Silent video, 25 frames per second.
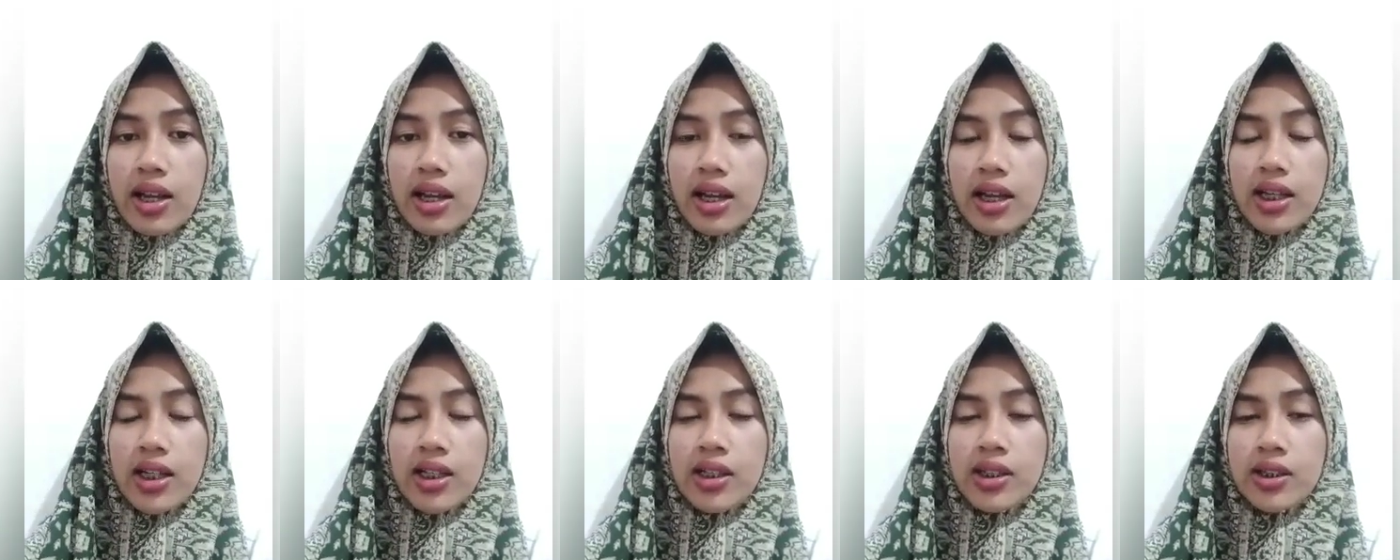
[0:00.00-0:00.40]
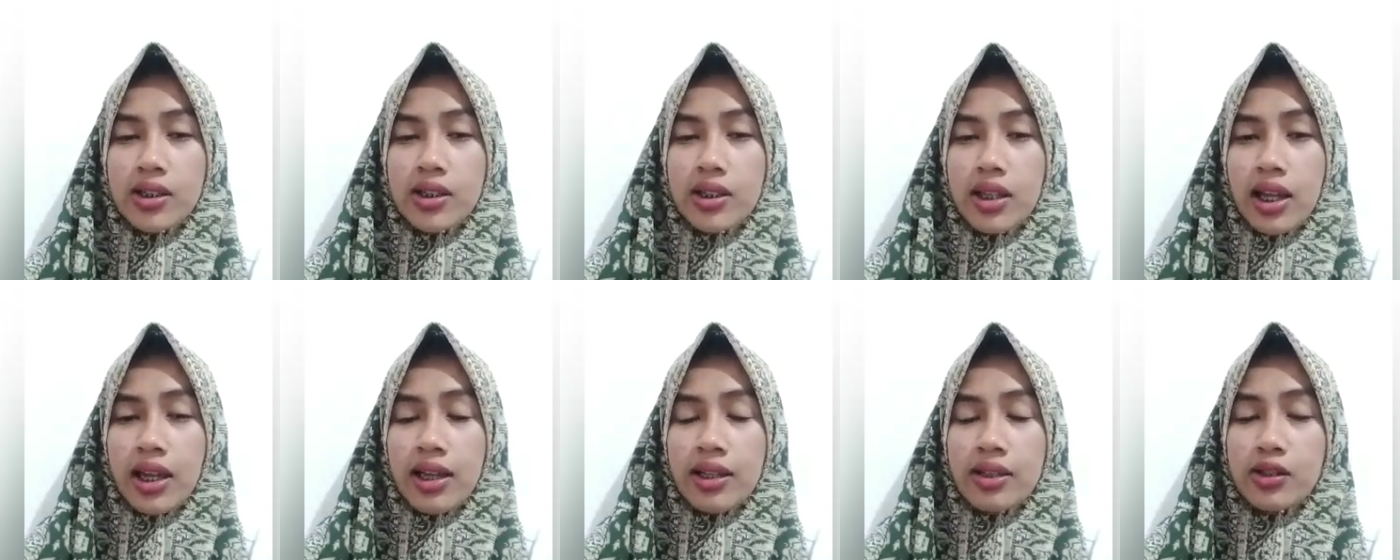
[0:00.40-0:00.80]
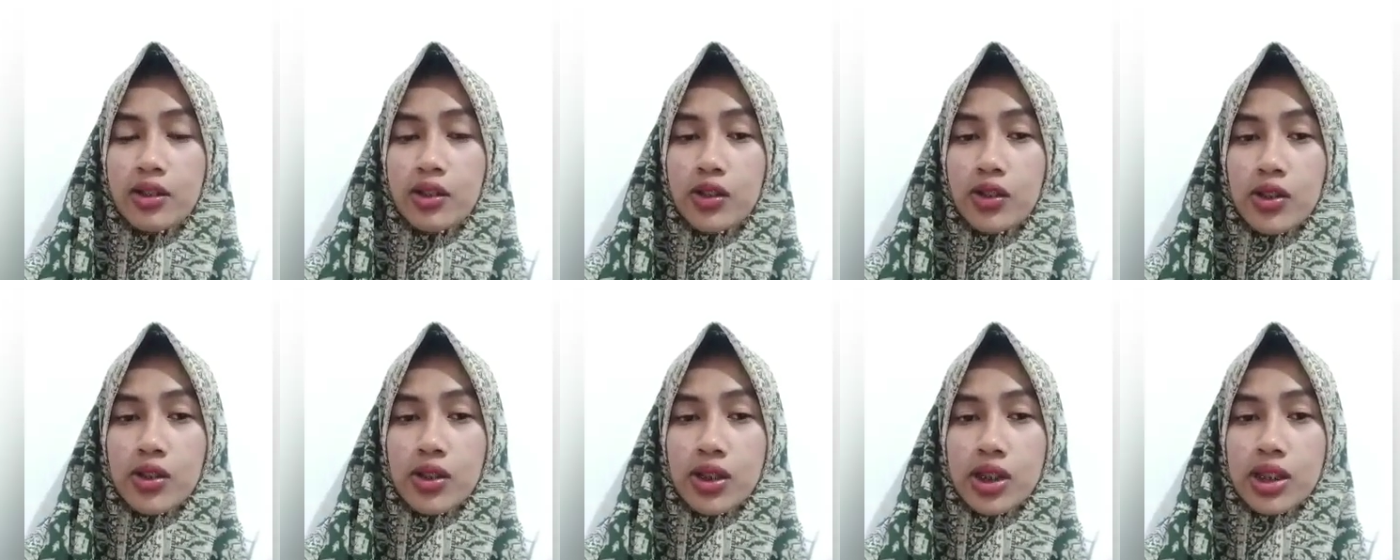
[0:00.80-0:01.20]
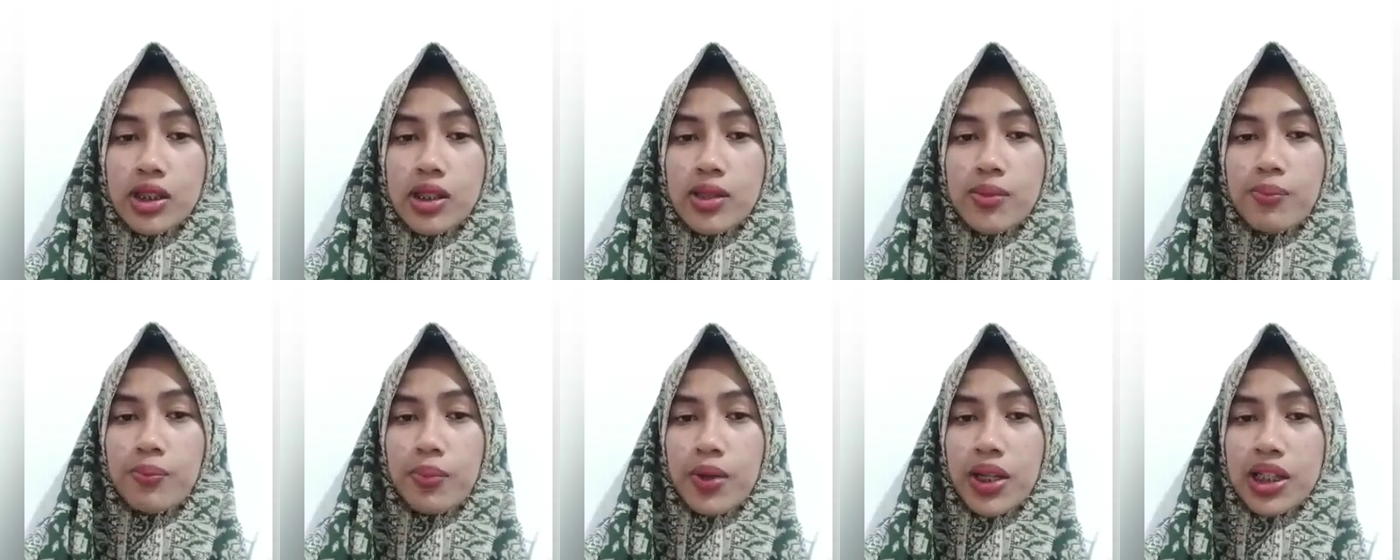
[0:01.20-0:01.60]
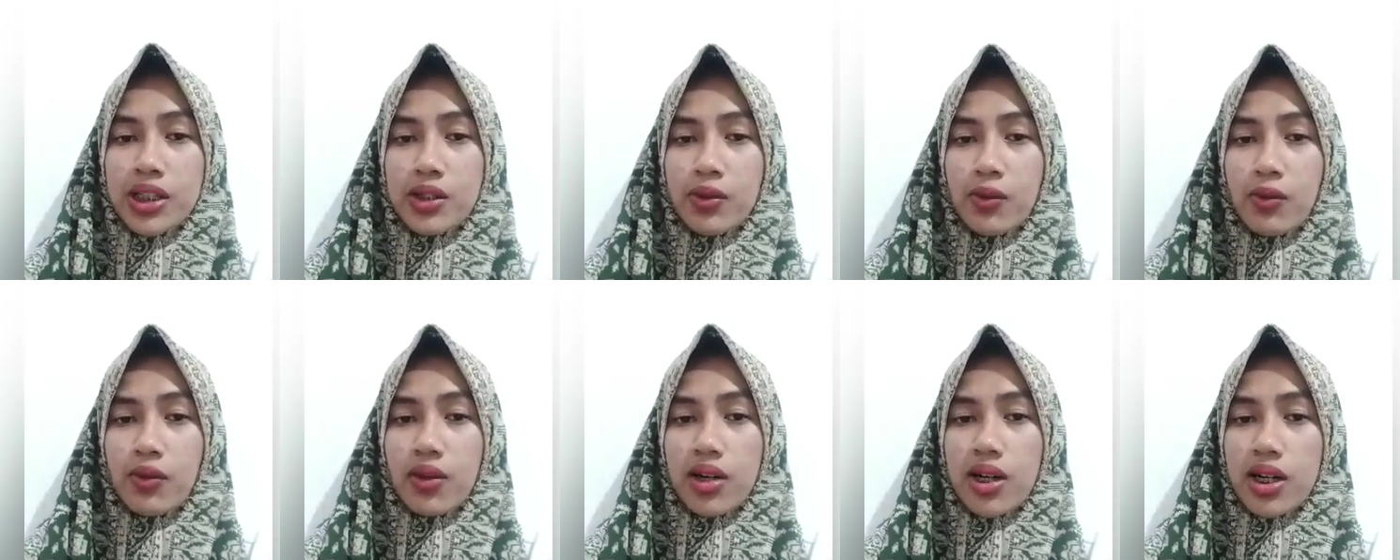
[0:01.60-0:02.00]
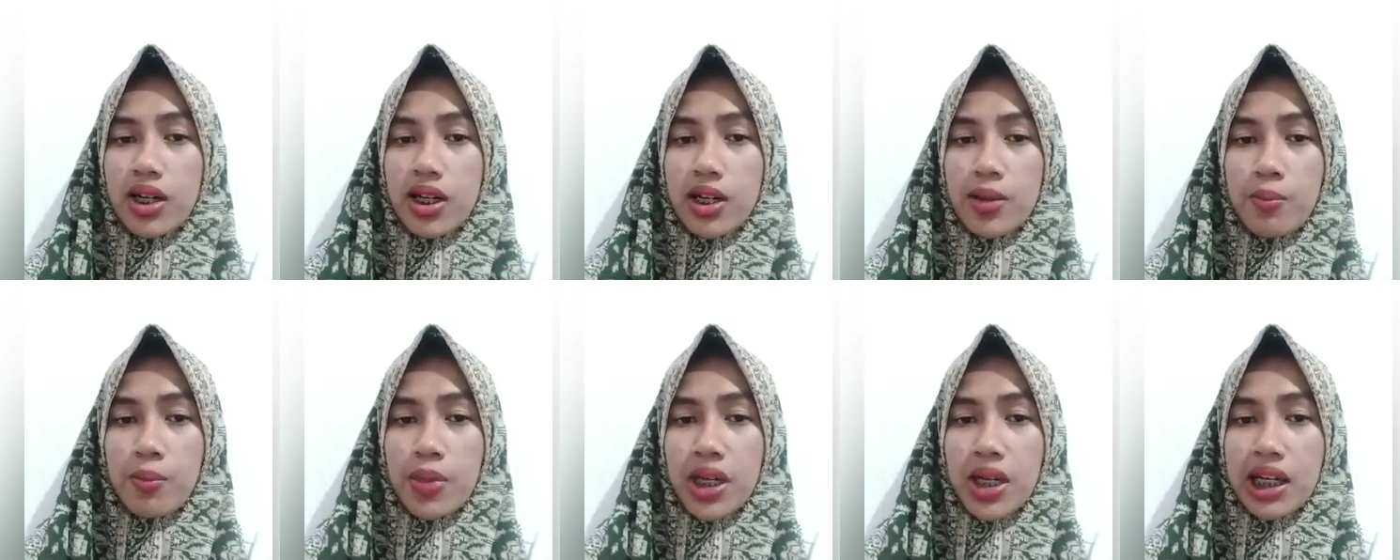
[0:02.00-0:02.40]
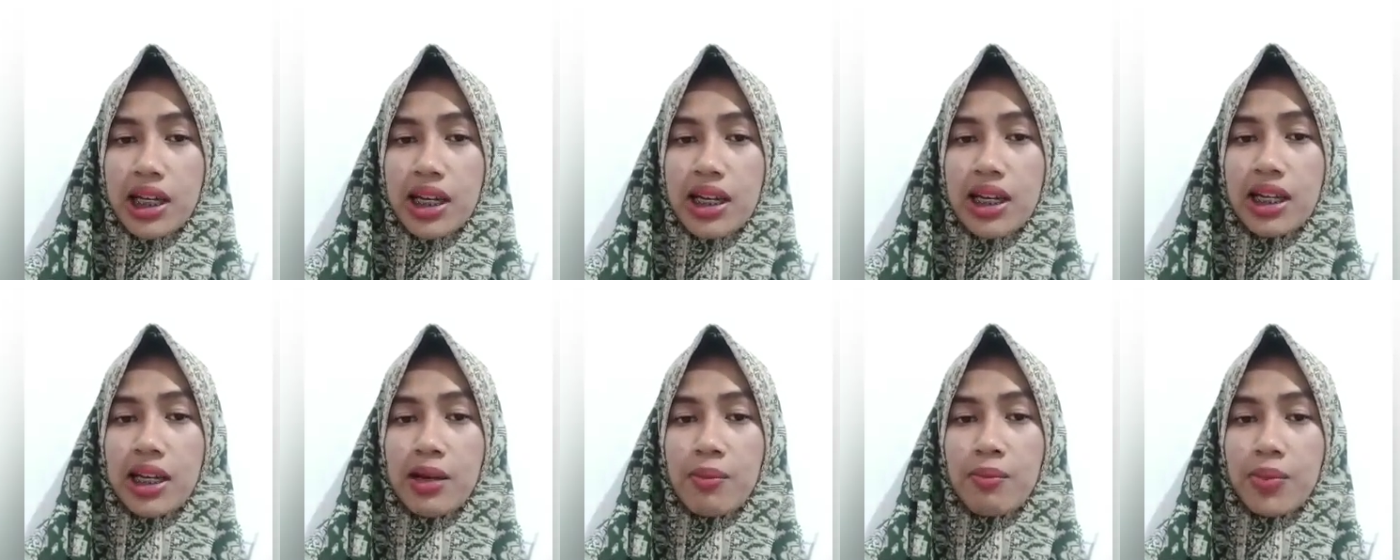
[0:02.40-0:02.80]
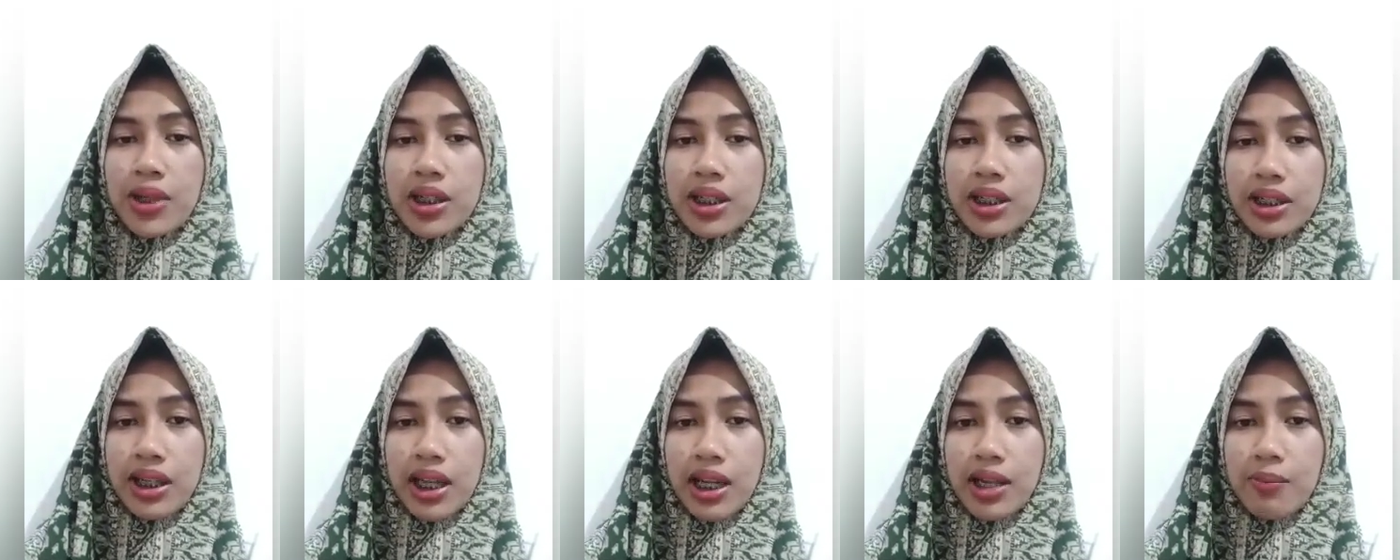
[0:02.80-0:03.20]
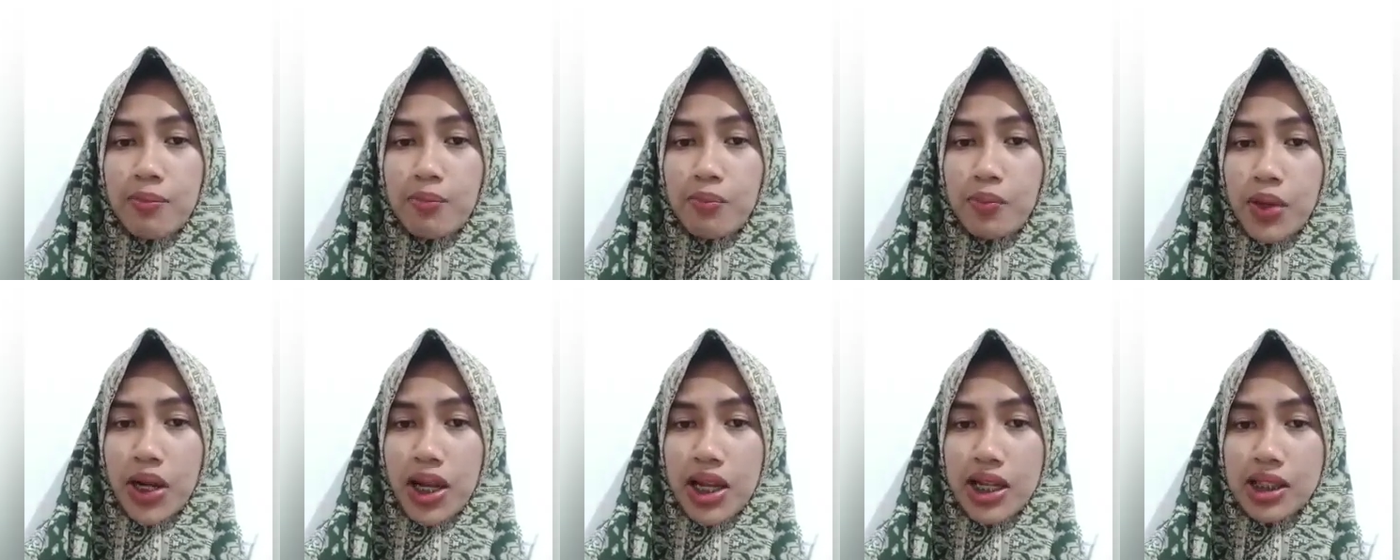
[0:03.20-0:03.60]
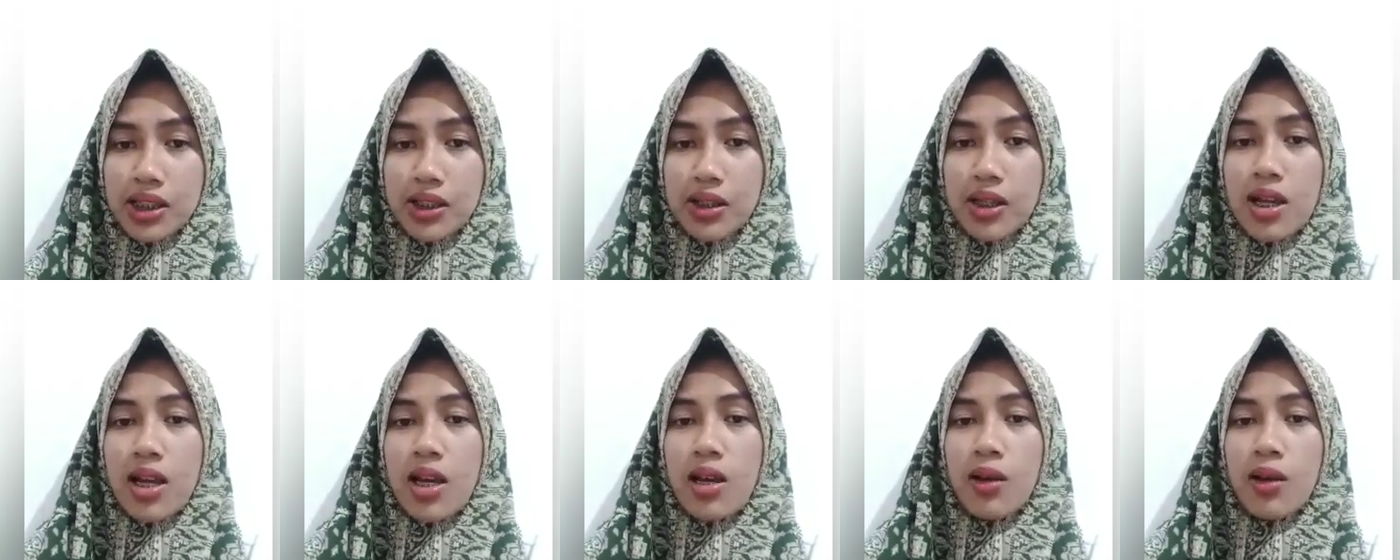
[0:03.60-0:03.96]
and choose a place where the meeting can be take place